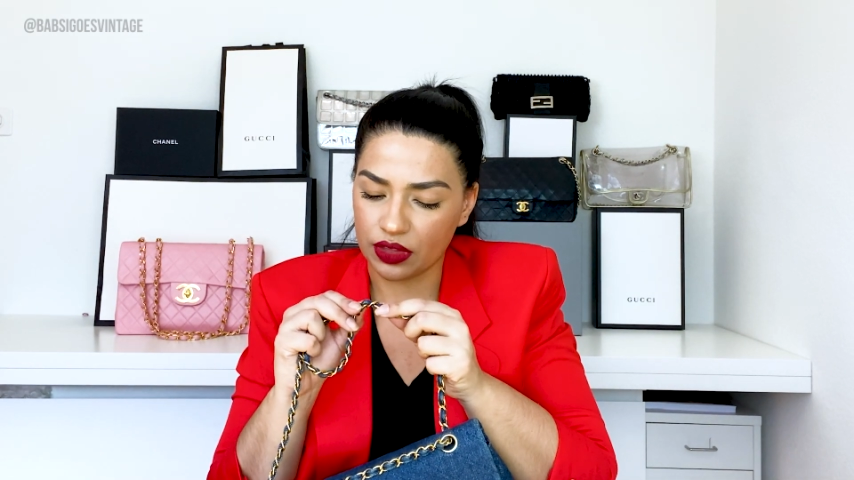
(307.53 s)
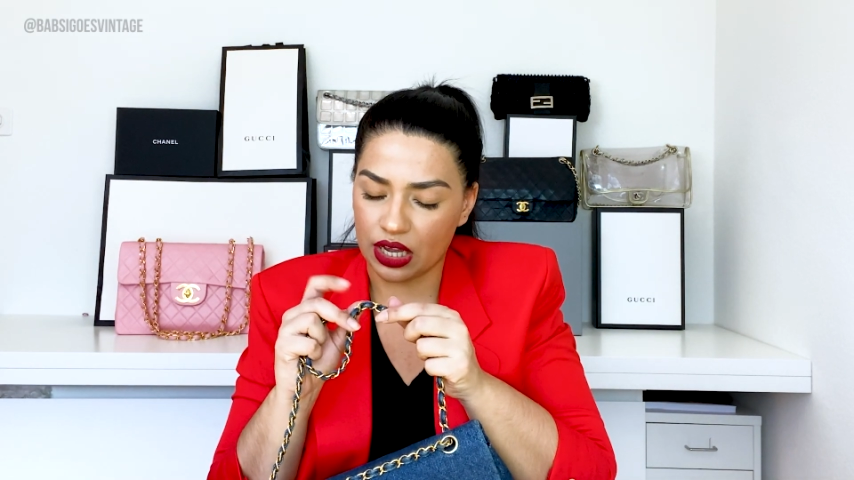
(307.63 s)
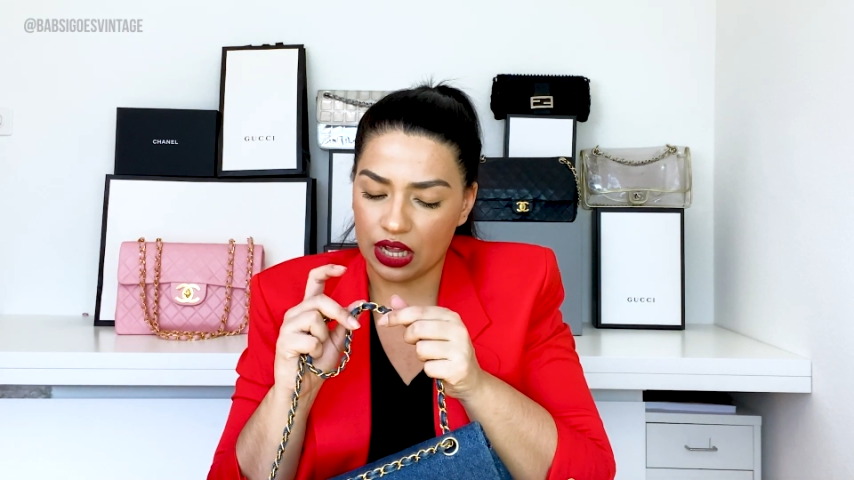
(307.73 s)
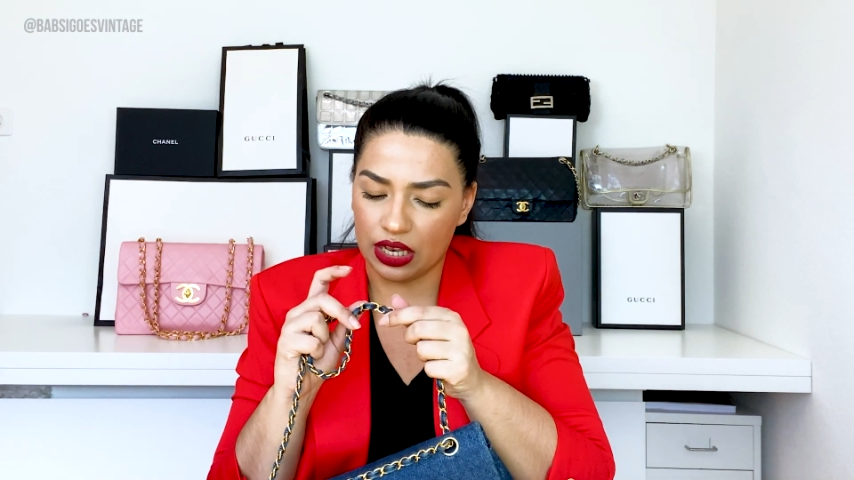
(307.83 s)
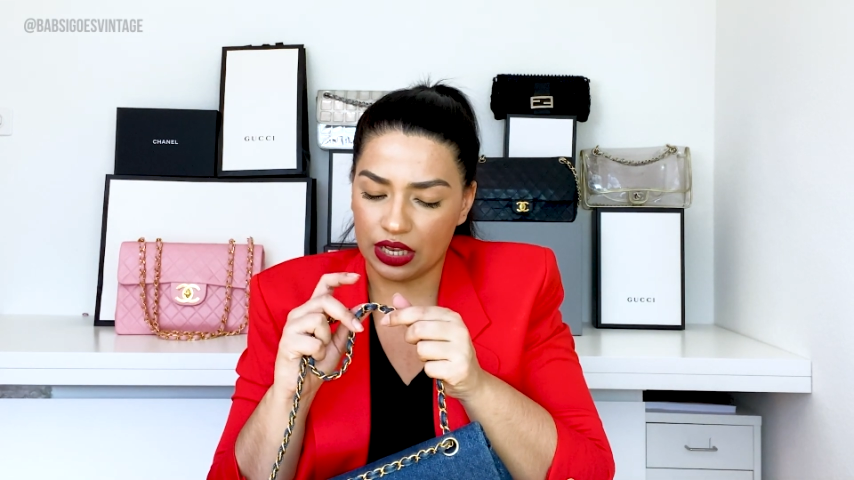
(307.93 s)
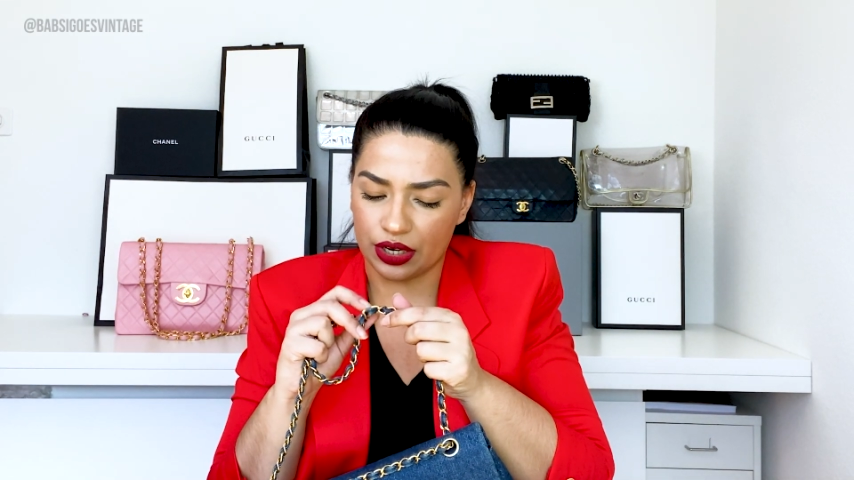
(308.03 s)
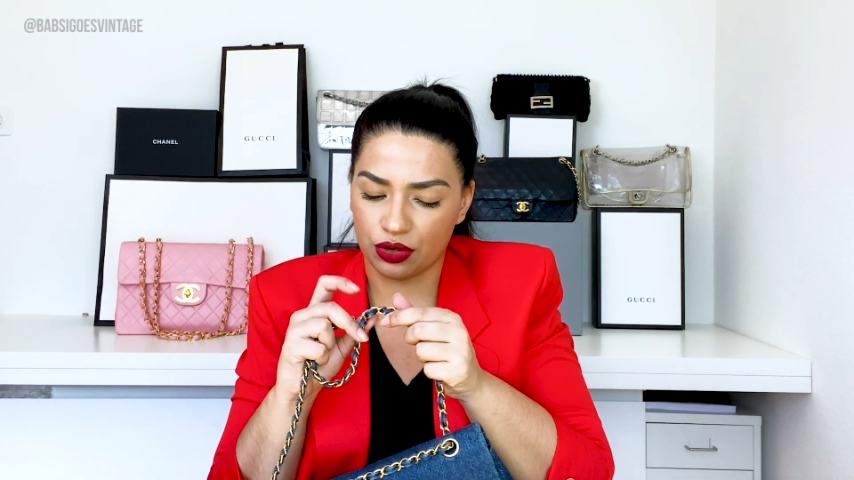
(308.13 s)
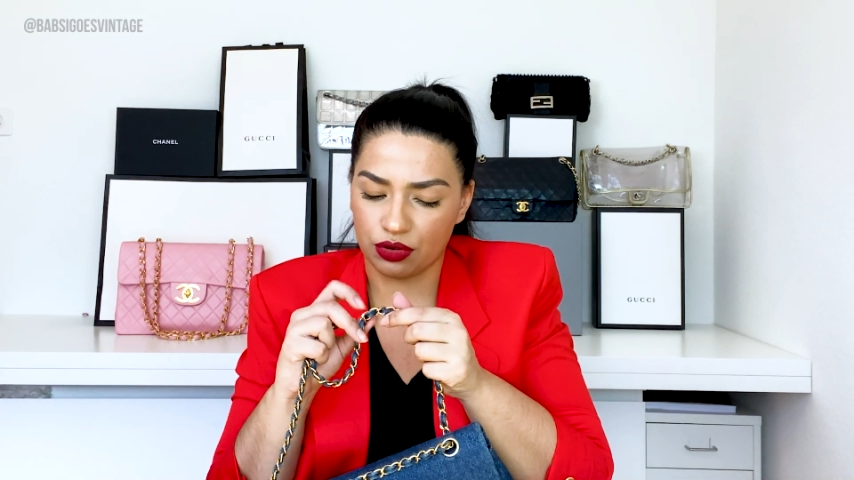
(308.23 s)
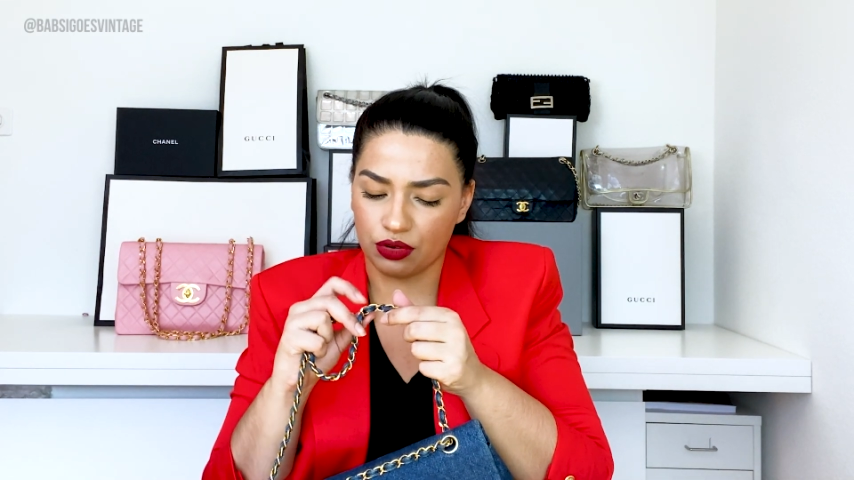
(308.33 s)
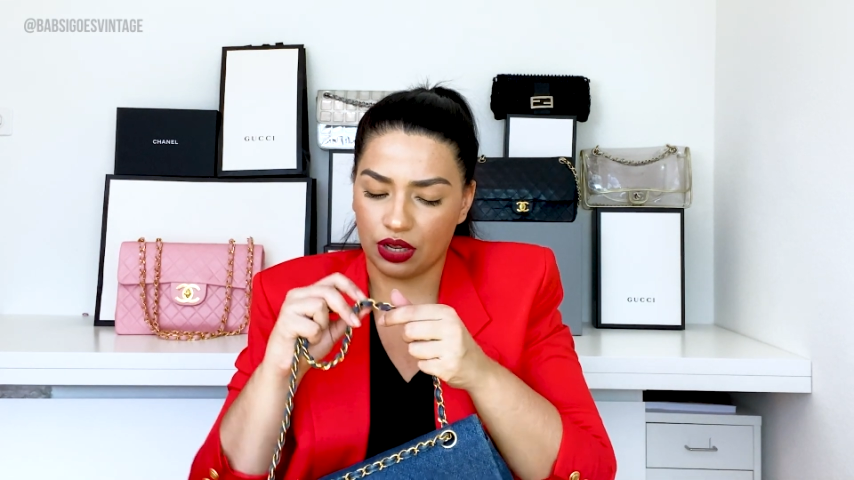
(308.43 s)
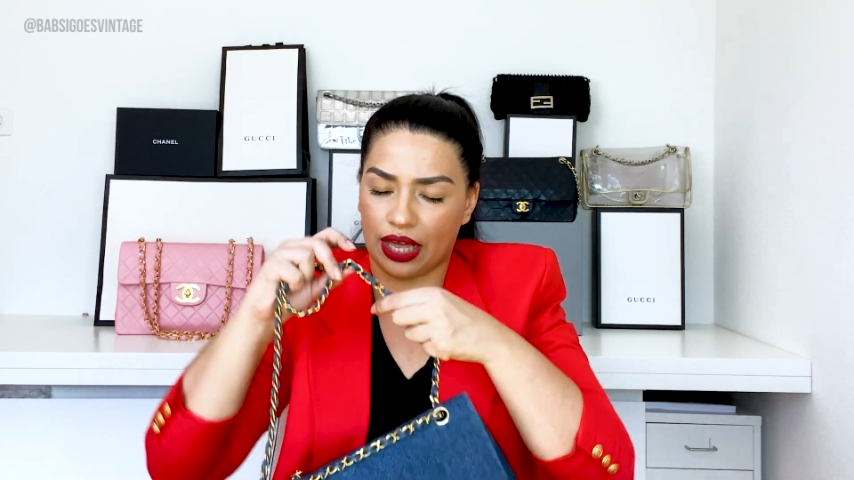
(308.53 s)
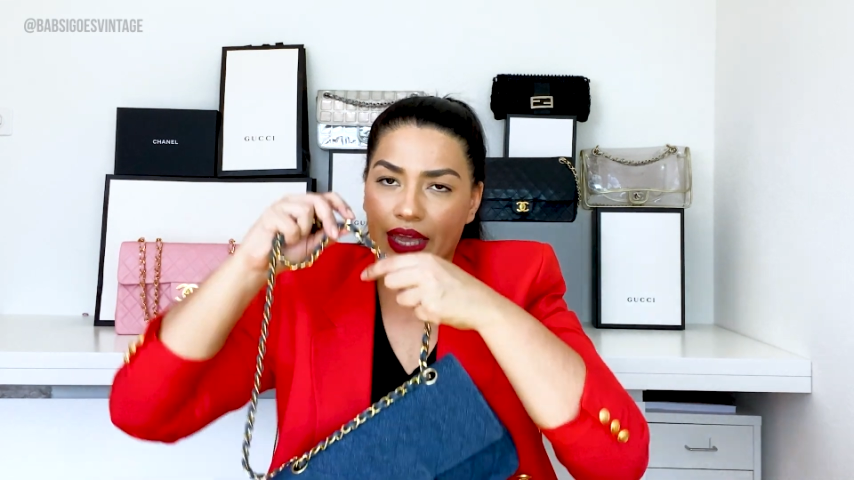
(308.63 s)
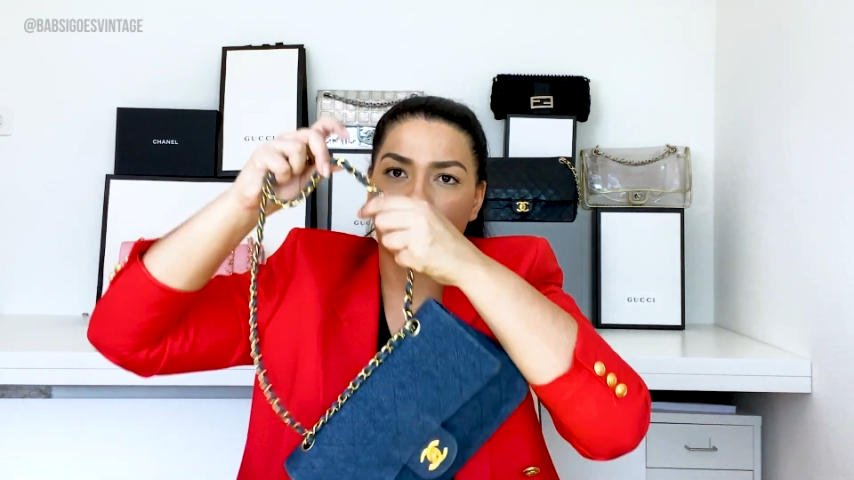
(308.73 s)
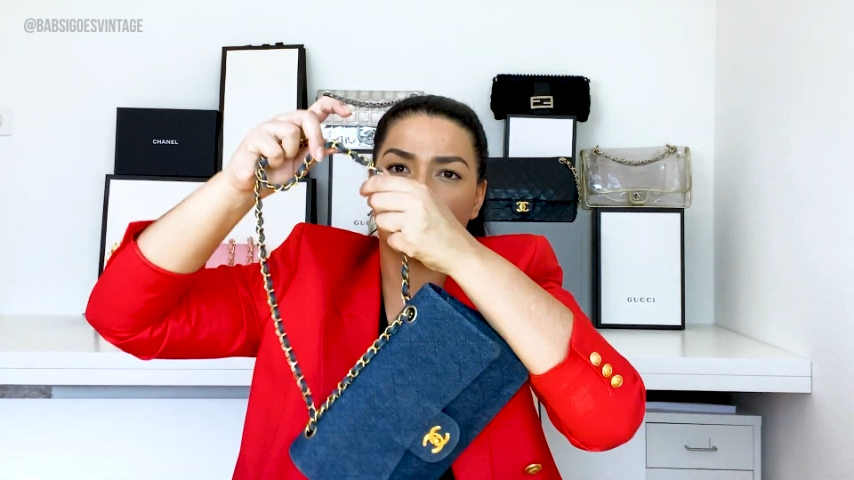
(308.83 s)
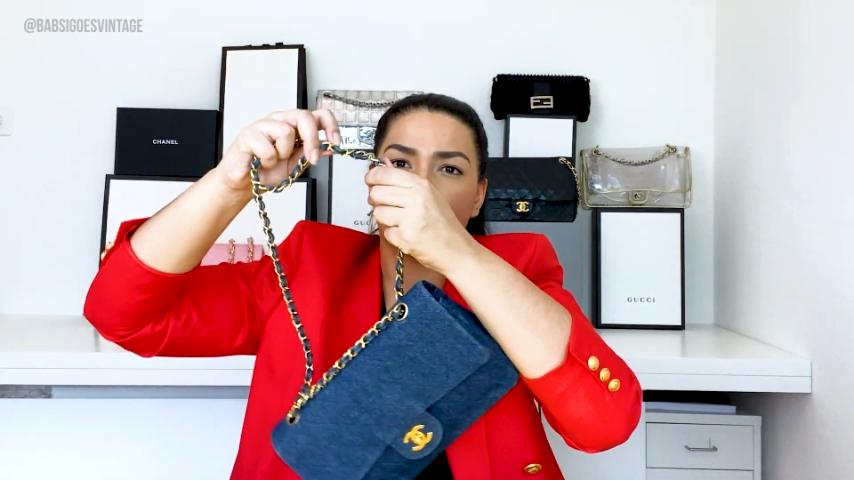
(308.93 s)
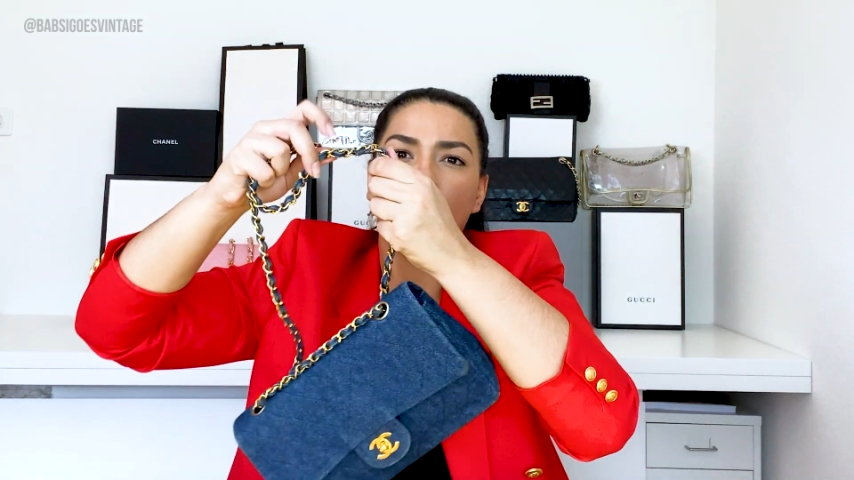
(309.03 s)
a little, like,